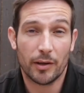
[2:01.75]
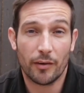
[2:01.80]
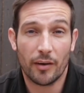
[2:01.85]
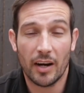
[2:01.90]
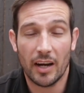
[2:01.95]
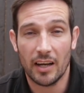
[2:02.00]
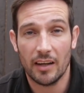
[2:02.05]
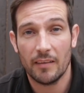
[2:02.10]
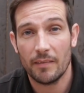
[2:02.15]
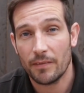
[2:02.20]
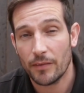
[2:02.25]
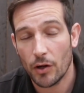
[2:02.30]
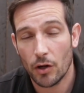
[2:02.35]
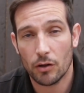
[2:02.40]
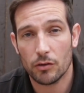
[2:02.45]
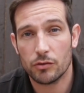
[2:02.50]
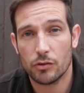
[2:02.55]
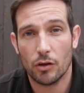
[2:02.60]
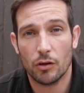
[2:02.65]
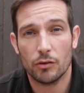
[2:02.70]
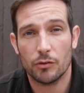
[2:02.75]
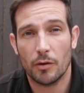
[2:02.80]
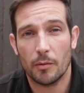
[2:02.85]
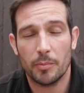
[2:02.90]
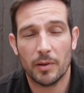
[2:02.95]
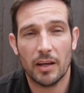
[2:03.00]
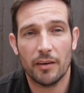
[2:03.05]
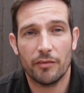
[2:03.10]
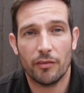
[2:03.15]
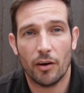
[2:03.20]
great. Also, do I
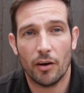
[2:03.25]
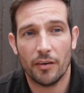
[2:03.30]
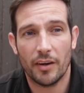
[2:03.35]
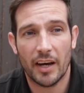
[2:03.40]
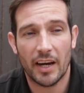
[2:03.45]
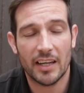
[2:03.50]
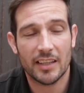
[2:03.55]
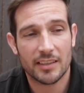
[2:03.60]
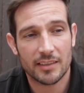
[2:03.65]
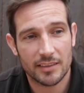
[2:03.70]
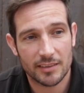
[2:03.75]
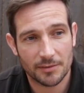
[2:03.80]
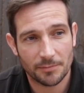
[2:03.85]
play Fortnite?